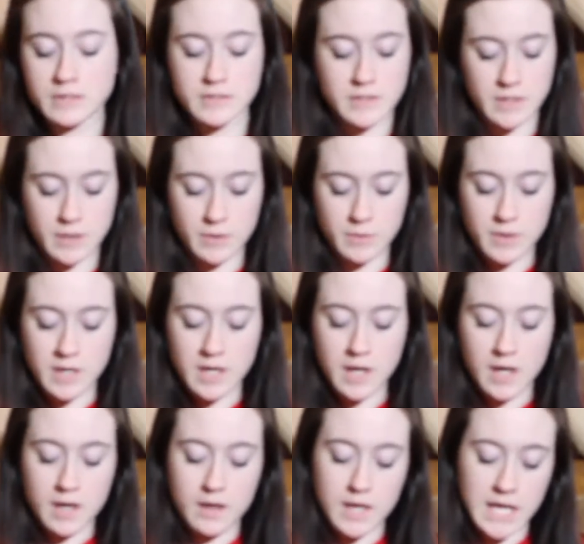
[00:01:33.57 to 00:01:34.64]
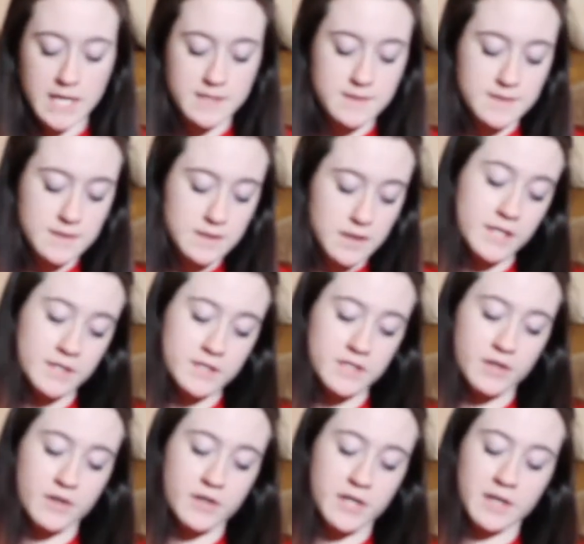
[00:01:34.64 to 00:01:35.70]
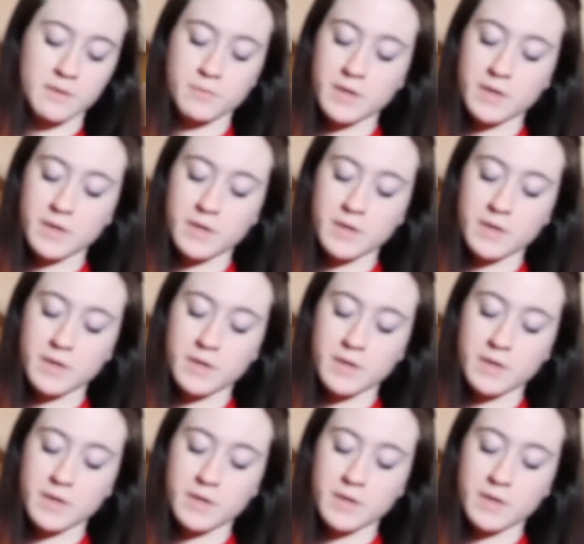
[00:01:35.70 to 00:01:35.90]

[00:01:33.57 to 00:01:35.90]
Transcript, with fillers: so that's concerning.